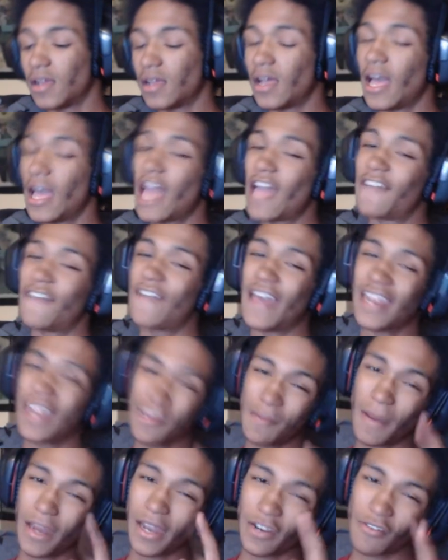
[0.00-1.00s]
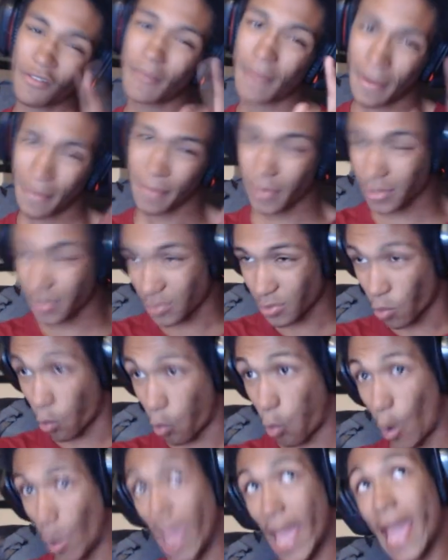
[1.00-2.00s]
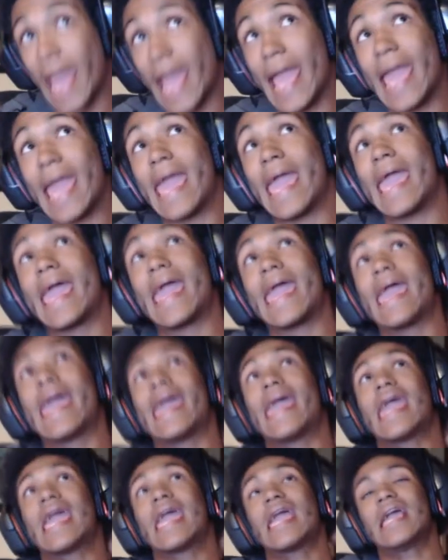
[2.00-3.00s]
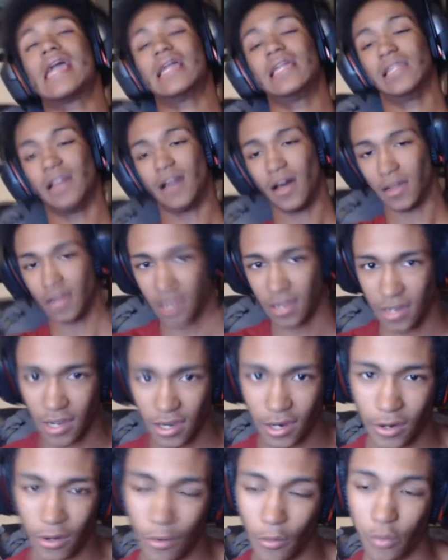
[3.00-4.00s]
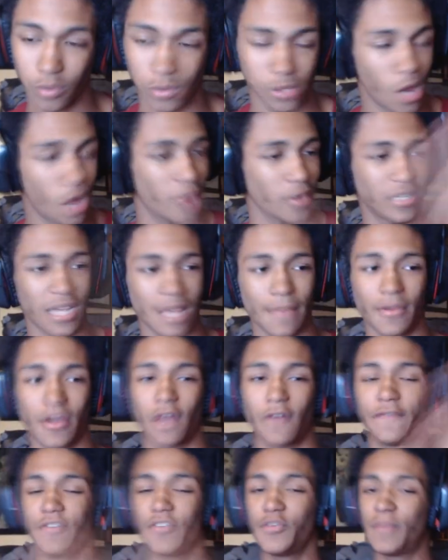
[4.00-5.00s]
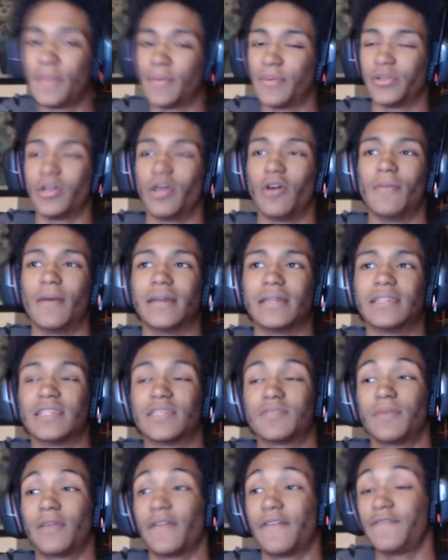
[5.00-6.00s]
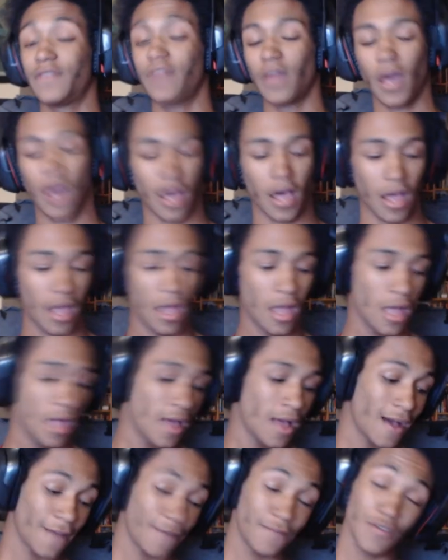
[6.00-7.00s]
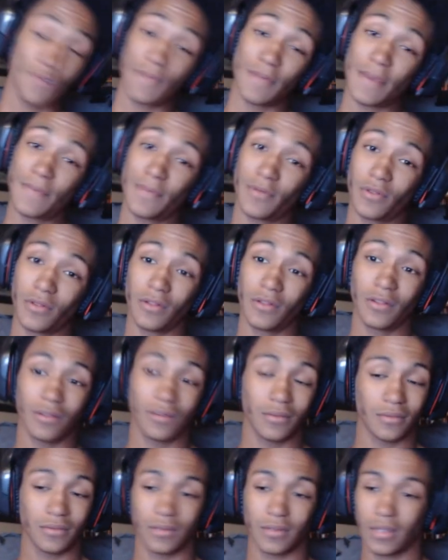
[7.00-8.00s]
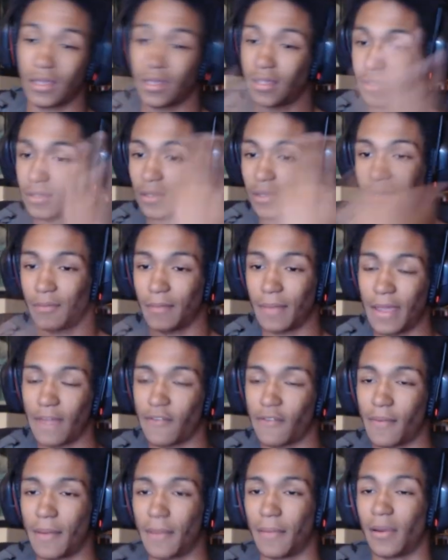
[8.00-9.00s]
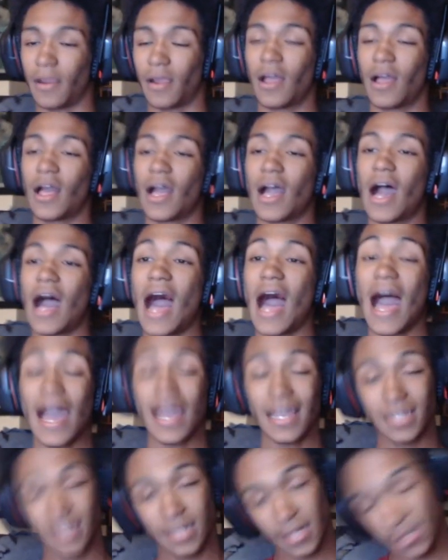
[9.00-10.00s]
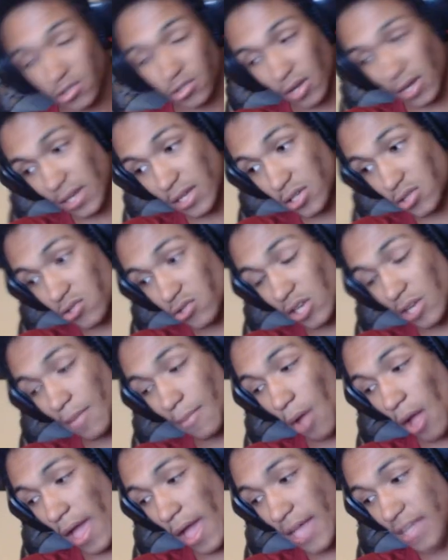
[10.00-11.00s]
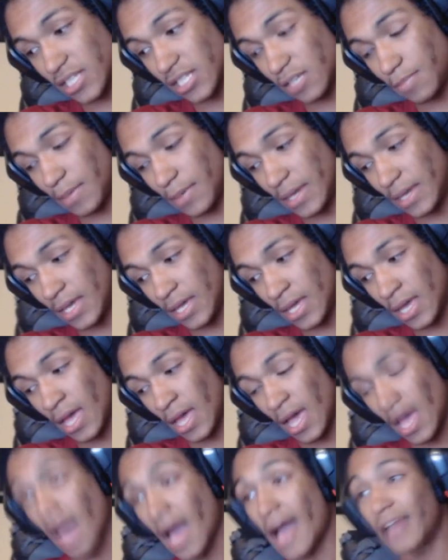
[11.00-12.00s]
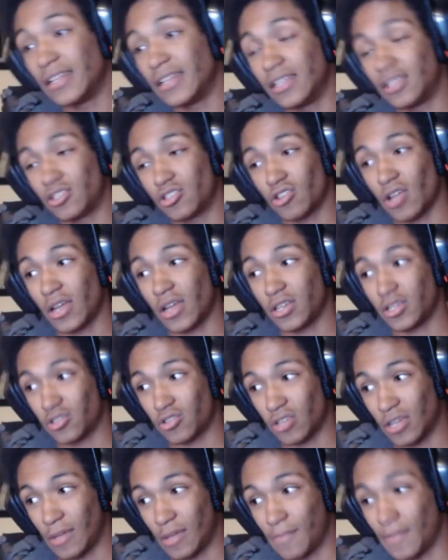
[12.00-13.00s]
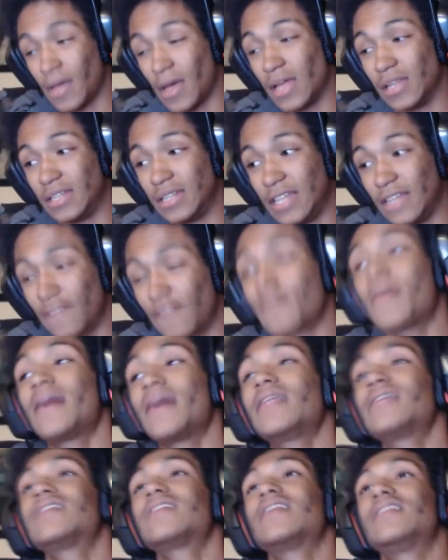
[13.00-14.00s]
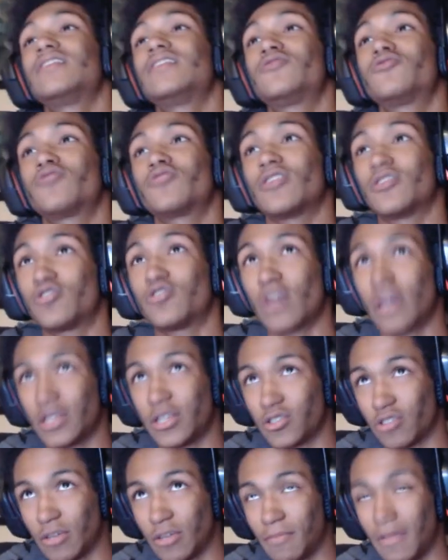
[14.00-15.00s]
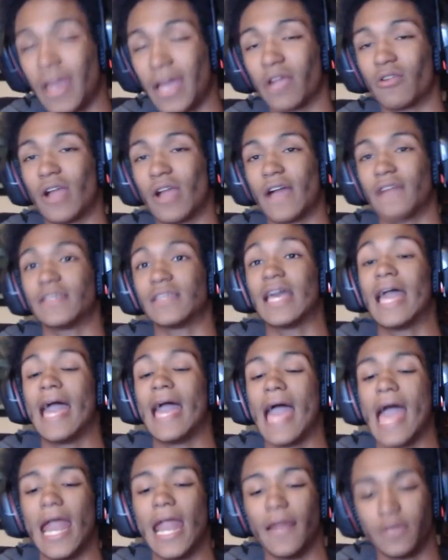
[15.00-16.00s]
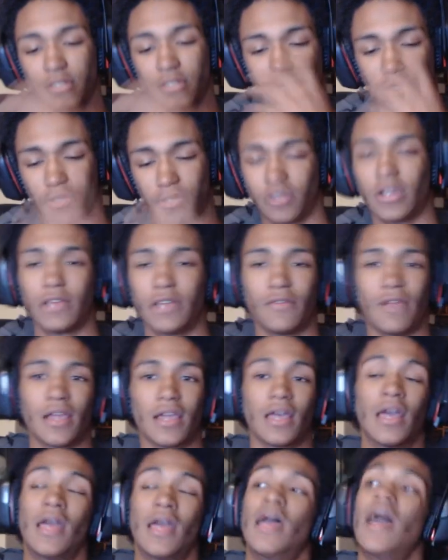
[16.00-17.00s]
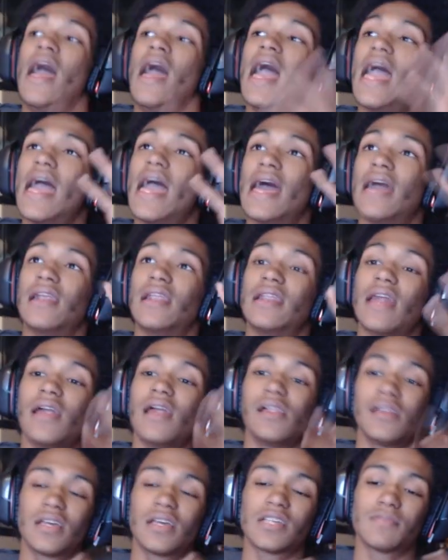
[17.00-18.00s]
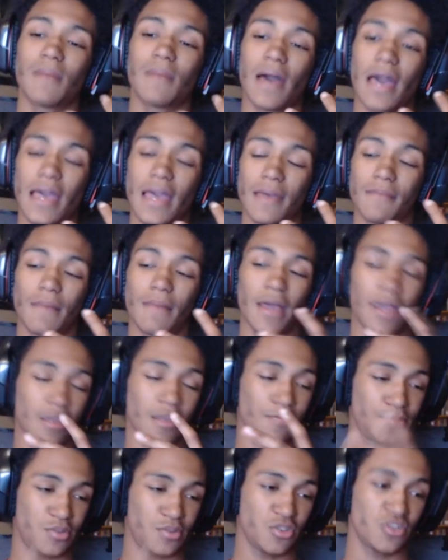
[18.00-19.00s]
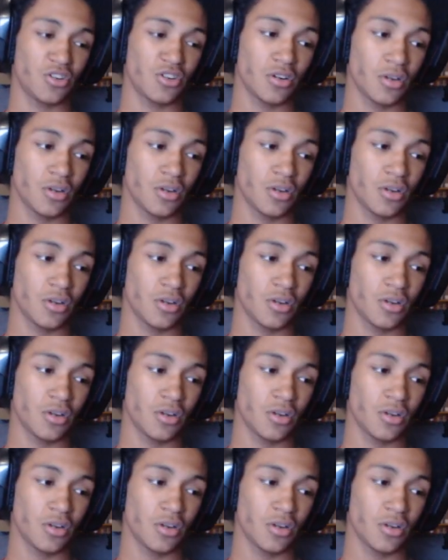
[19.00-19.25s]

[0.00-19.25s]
if anybody remembers, way long time ago, few people know about this, but a few people might remember. I did try to stream SCP. I did try to stream Need for Madness. I did try to stream Minecraft, and it was just a train wreck. And not only because my computer